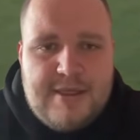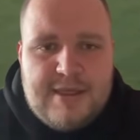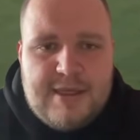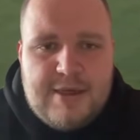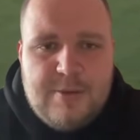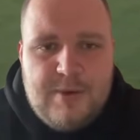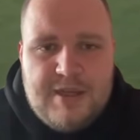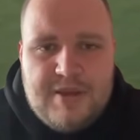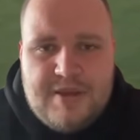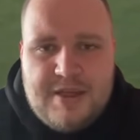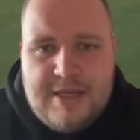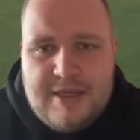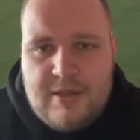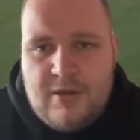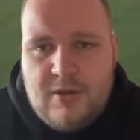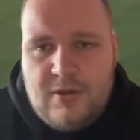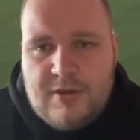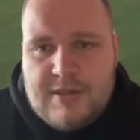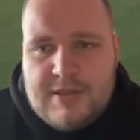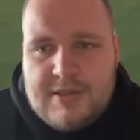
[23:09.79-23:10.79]
can we
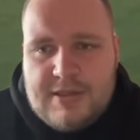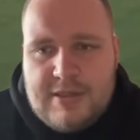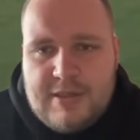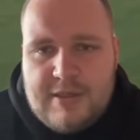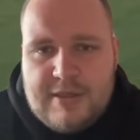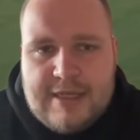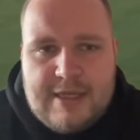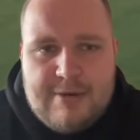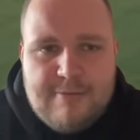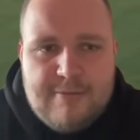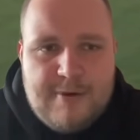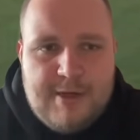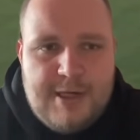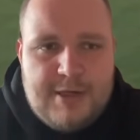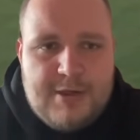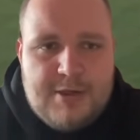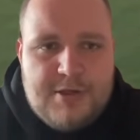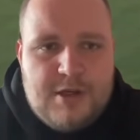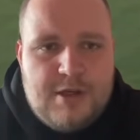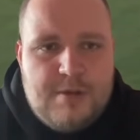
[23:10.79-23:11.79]
then look to get really
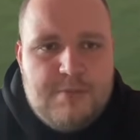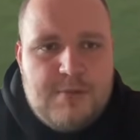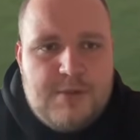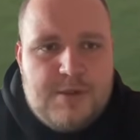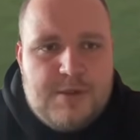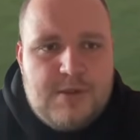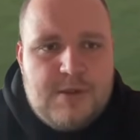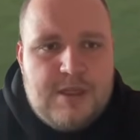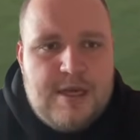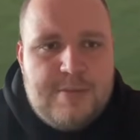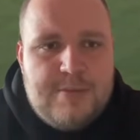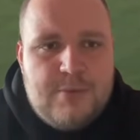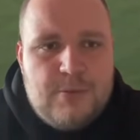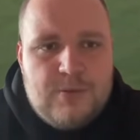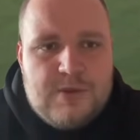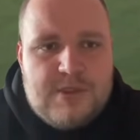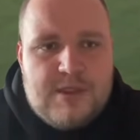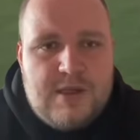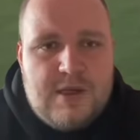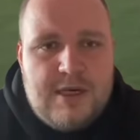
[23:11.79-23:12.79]
good numbers on that
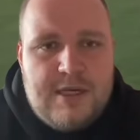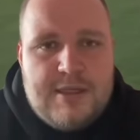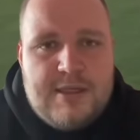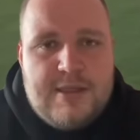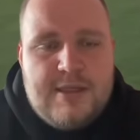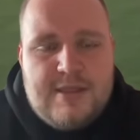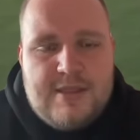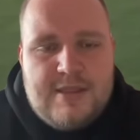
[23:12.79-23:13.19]
ball side,